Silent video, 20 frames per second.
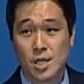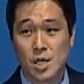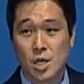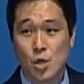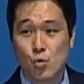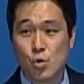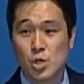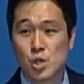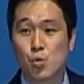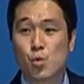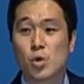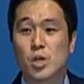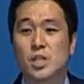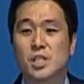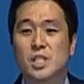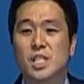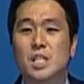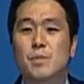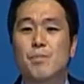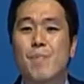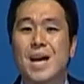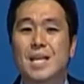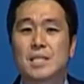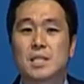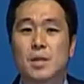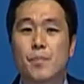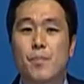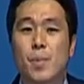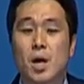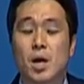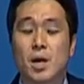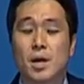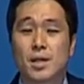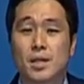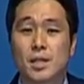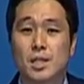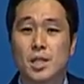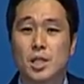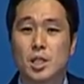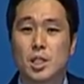Which word did Pastor Park
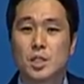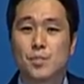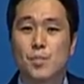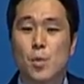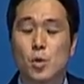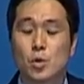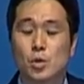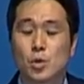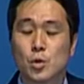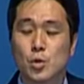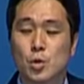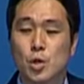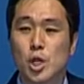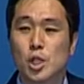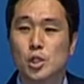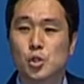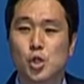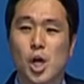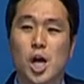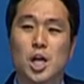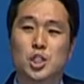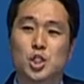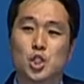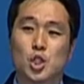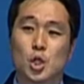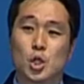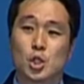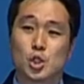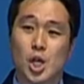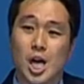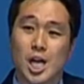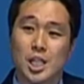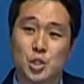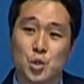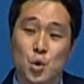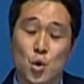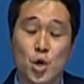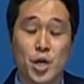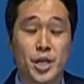spoke to John Choi?